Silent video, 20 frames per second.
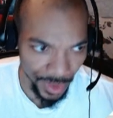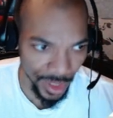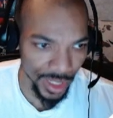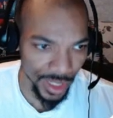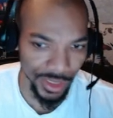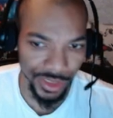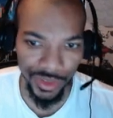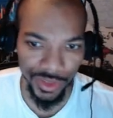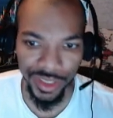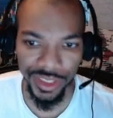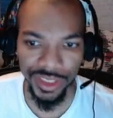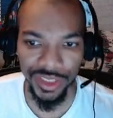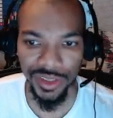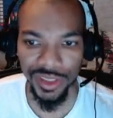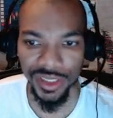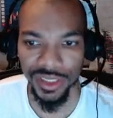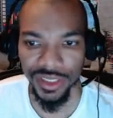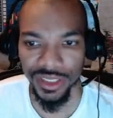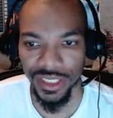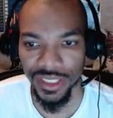So as you
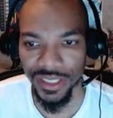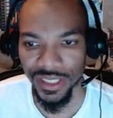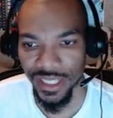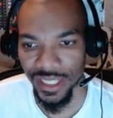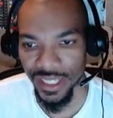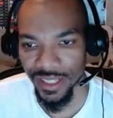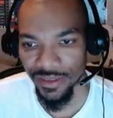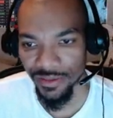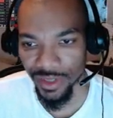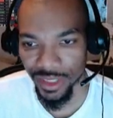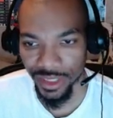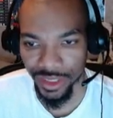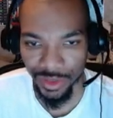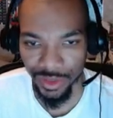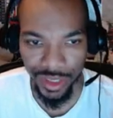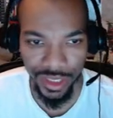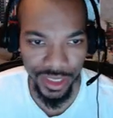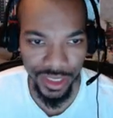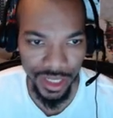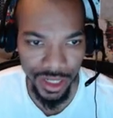can see, the rental
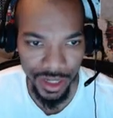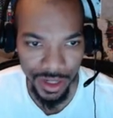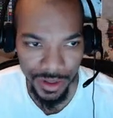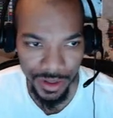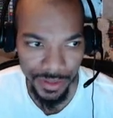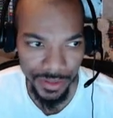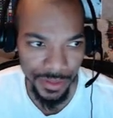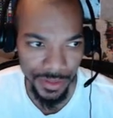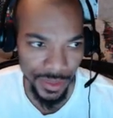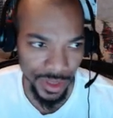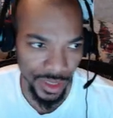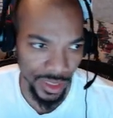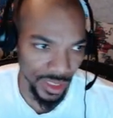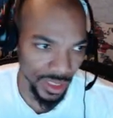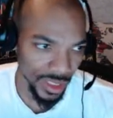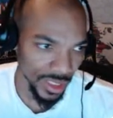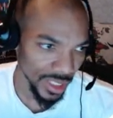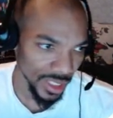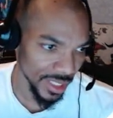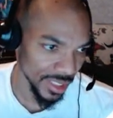income,
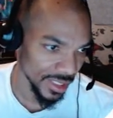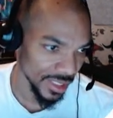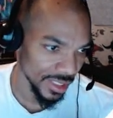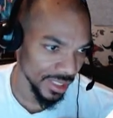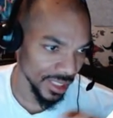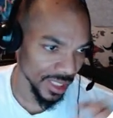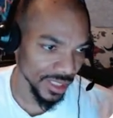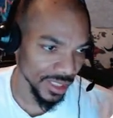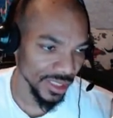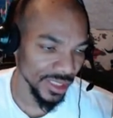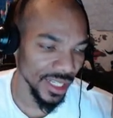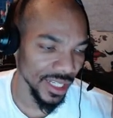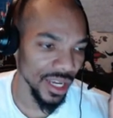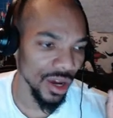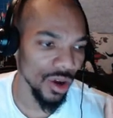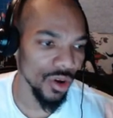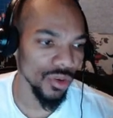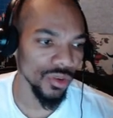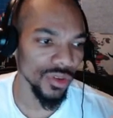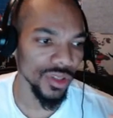they
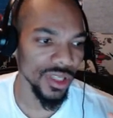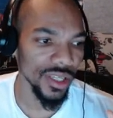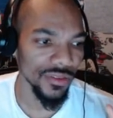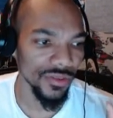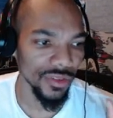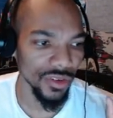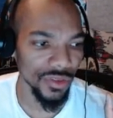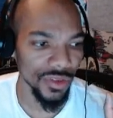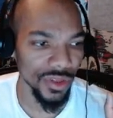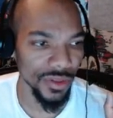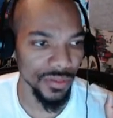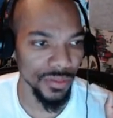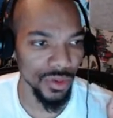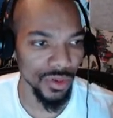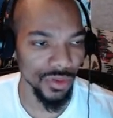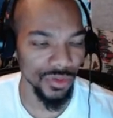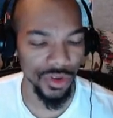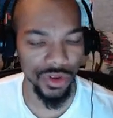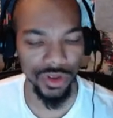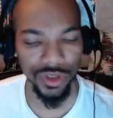only for the portfolio.